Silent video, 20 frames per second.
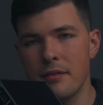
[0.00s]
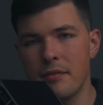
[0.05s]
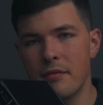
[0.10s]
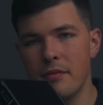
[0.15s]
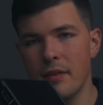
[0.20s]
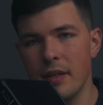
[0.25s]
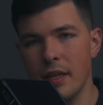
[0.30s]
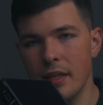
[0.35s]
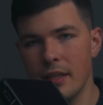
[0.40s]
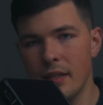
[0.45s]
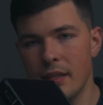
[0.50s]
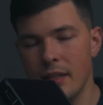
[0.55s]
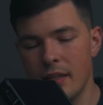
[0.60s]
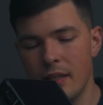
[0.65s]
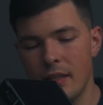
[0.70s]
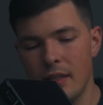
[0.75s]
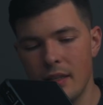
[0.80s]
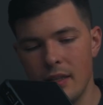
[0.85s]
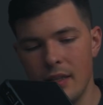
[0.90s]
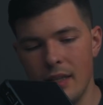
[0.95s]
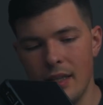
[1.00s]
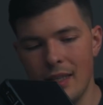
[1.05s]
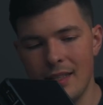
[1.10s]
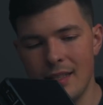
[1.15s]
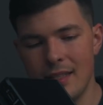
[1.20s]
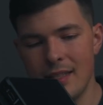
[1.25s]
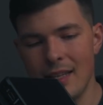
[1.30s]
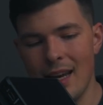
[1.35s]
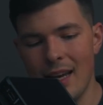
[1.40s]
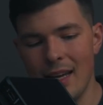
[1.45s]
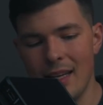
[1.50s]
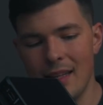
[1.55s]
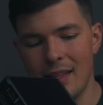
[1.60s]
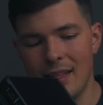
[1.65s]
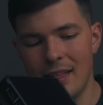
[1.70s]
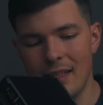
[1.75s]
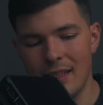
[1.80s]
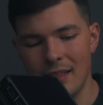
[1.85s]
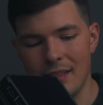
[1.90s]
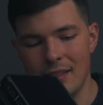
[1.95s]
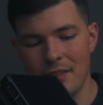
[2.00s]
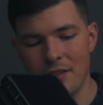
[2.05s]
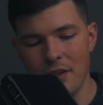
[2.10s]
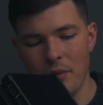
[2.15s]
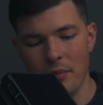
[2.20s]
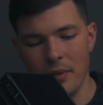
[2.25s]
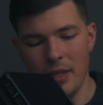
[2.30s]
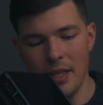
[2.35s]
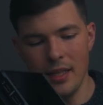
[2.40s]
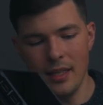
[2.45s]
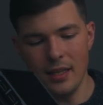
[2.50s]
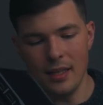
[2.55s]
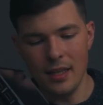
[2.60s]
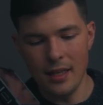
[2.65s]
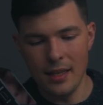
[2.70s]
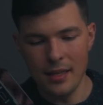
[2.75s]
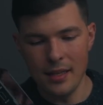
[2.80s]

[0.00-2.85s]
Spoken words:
fit inside the Sony